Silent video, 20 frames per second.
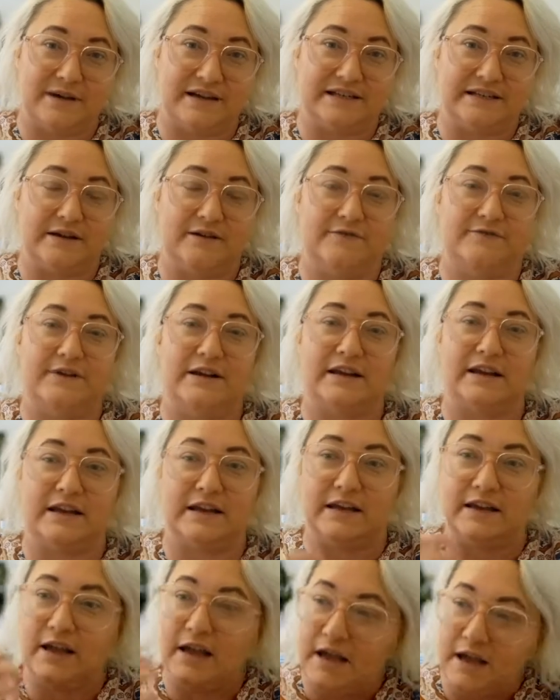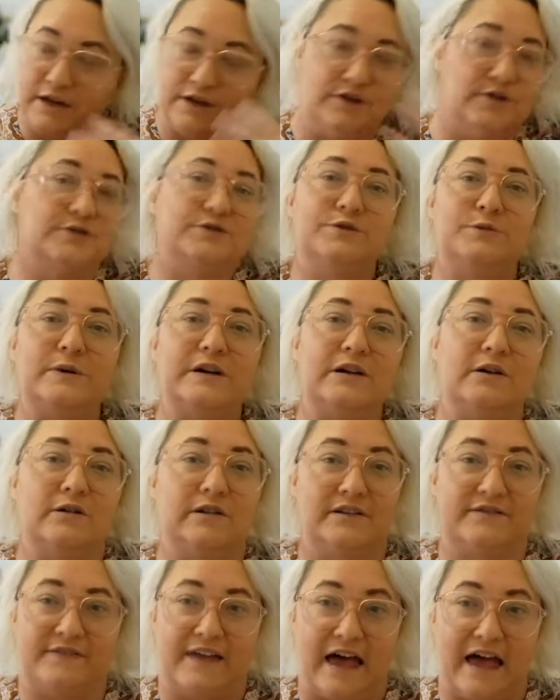myself in it, you know, doing all
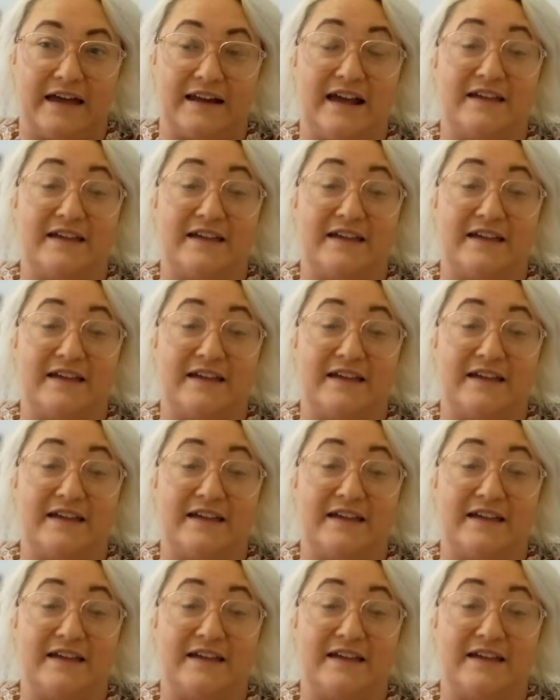of that.